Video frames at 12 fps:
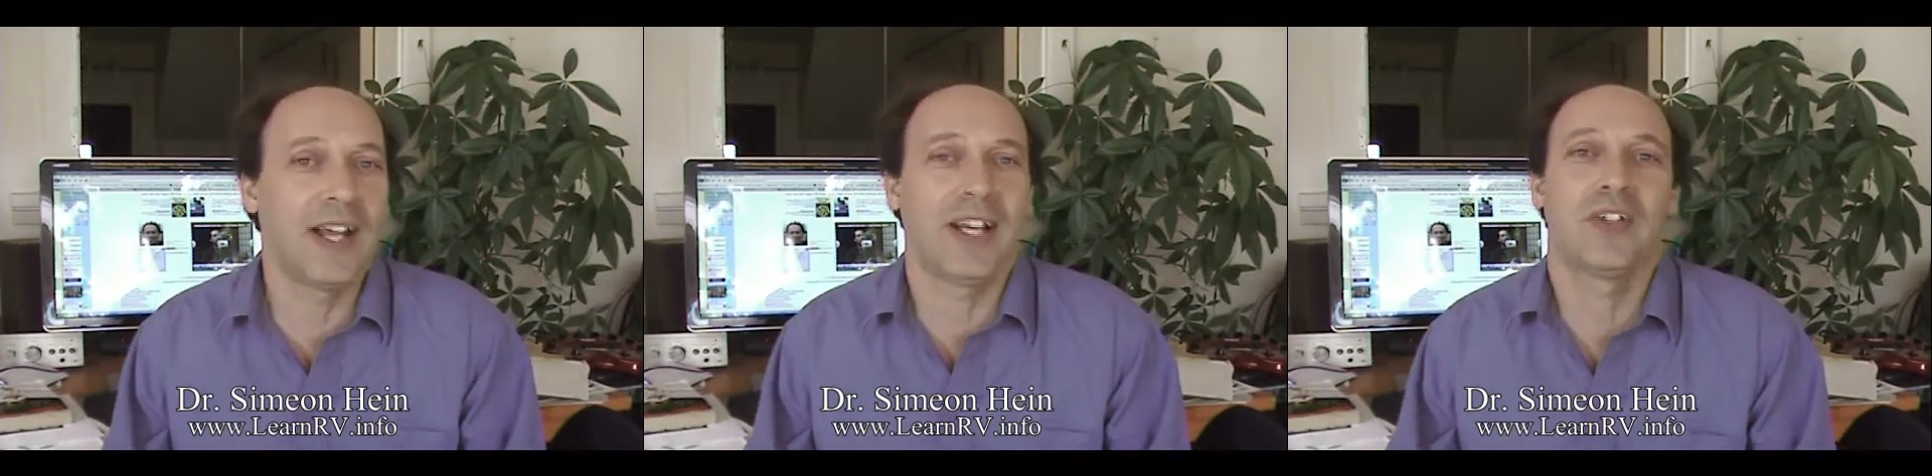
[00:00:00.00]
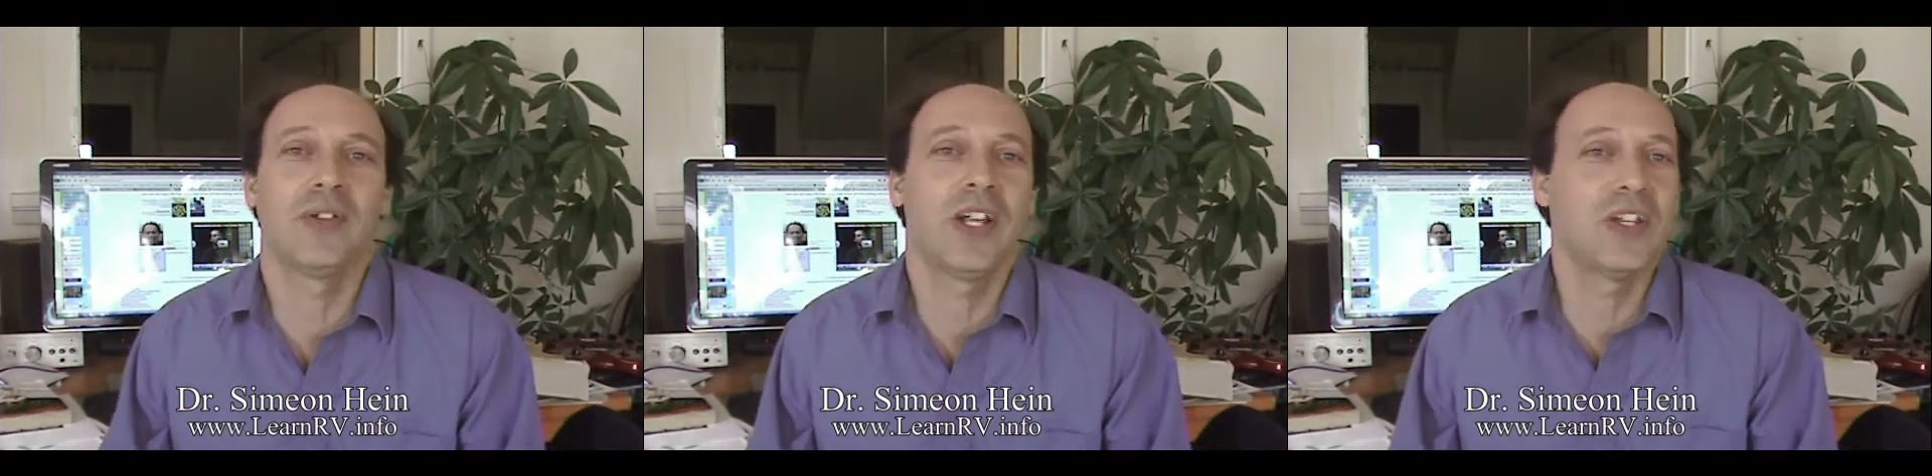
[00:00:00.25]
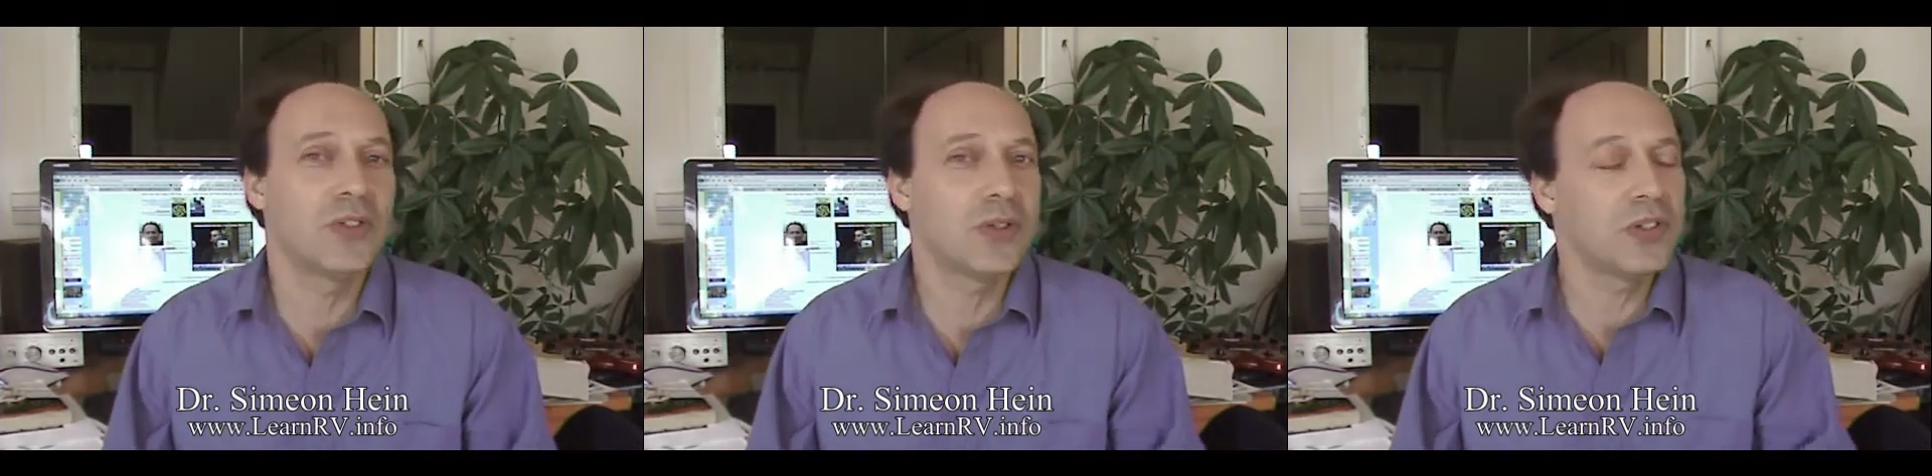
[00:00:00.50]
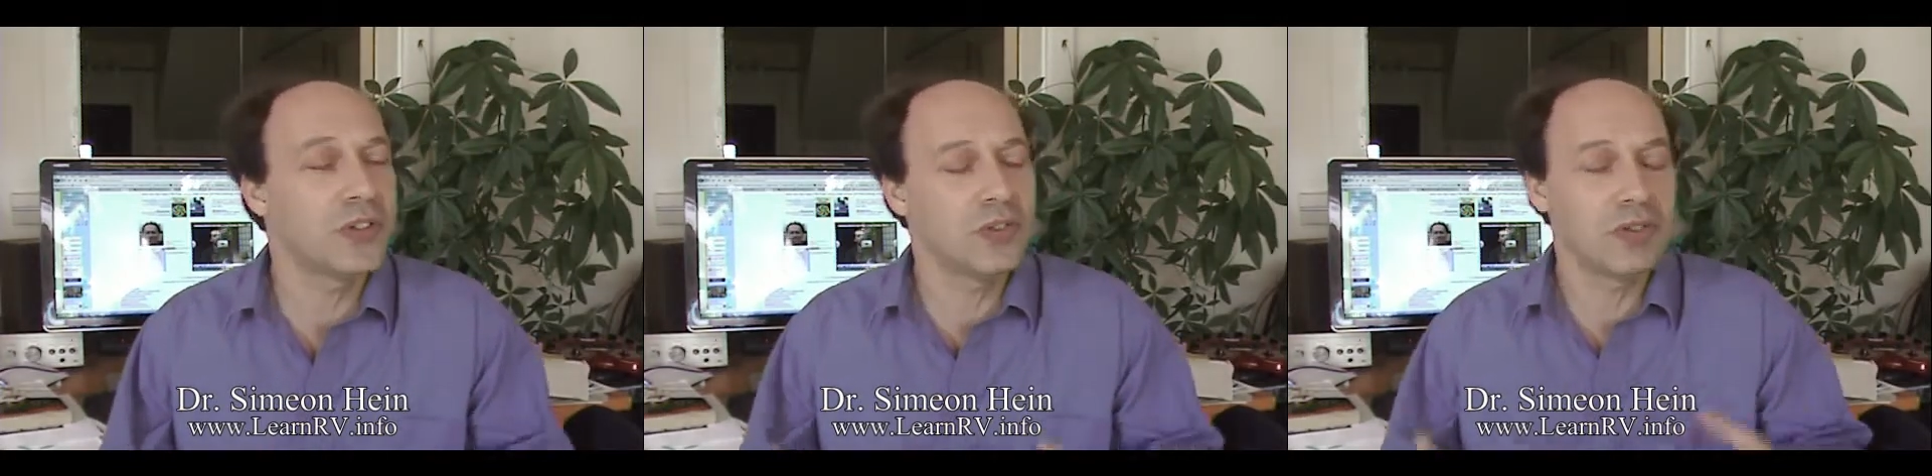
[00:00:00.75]
accurate and you
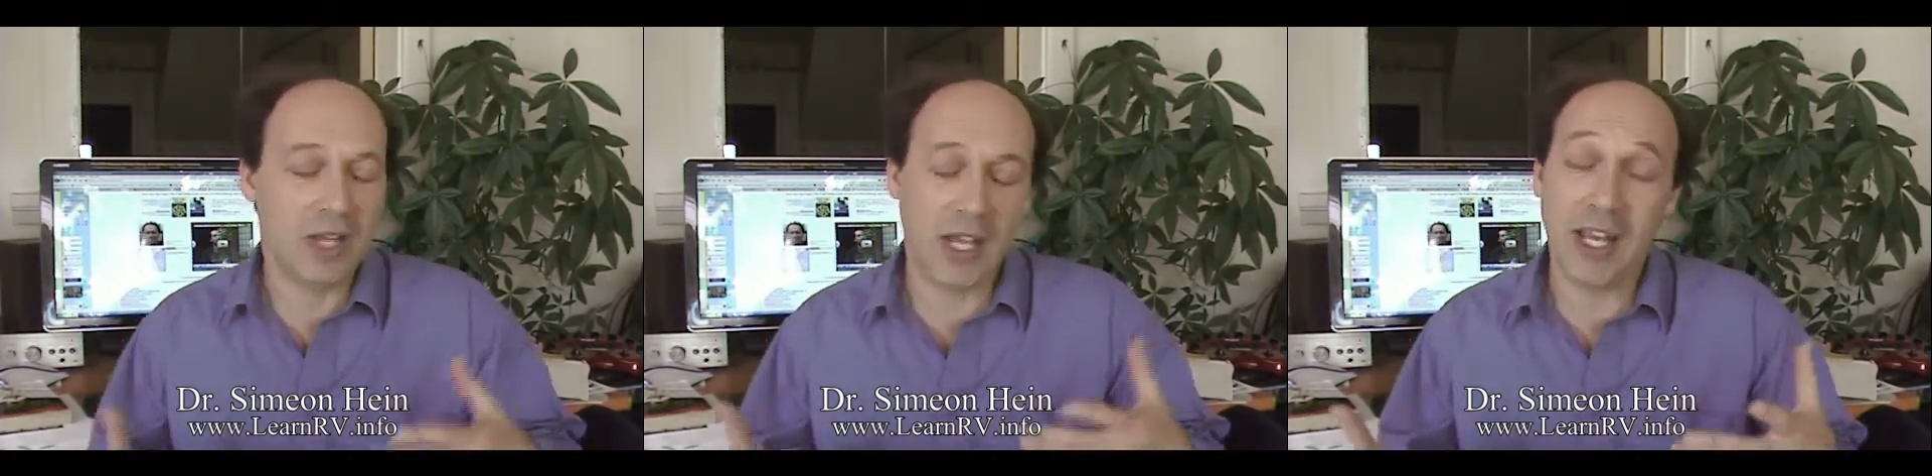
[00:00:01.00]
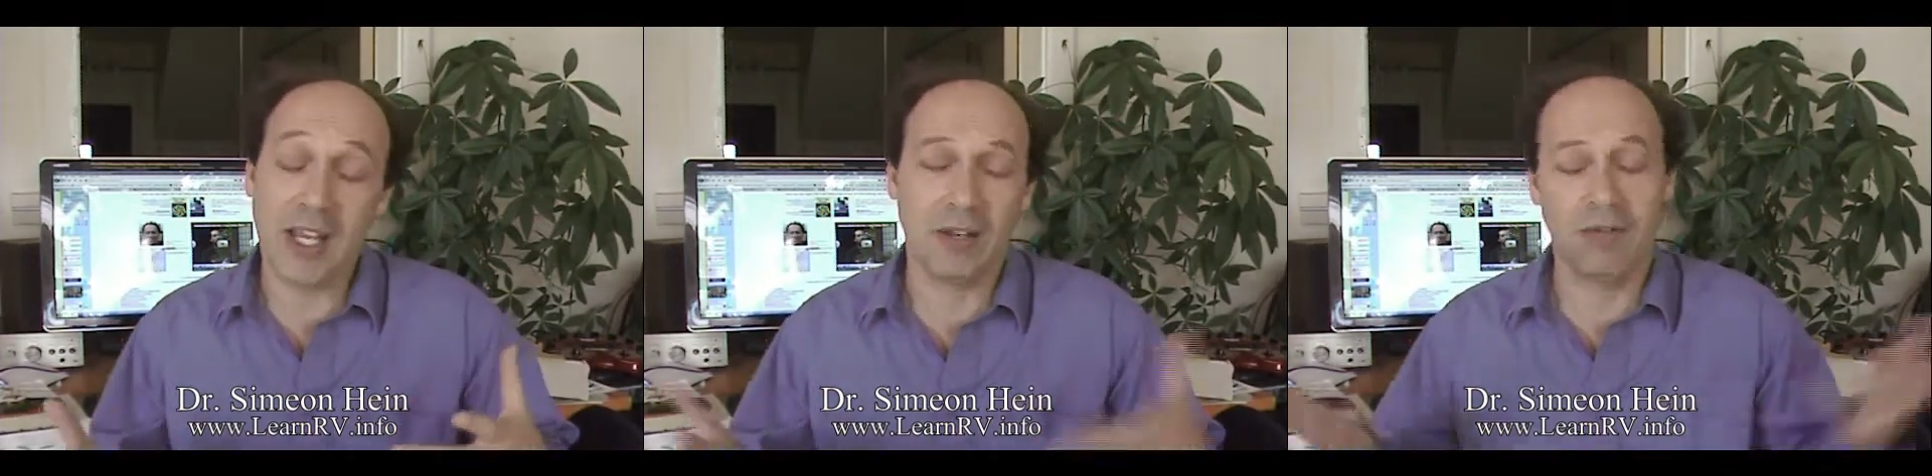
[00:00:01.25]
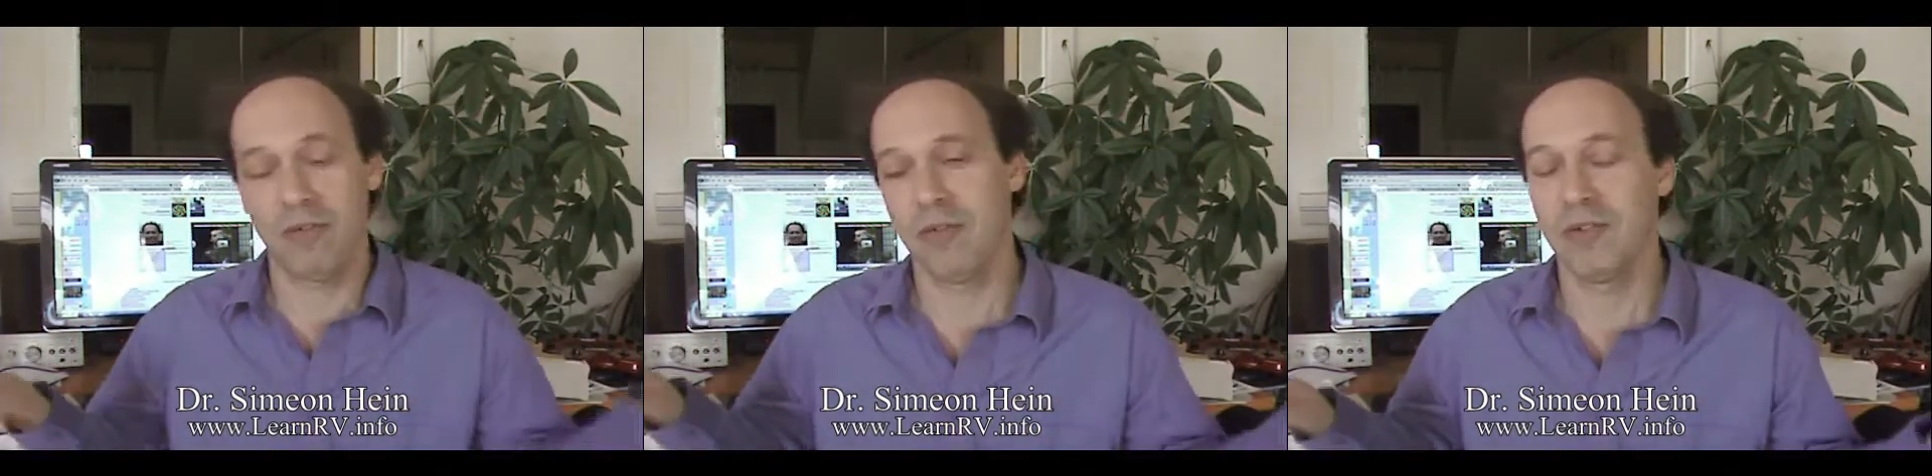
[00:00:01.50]
can, hey,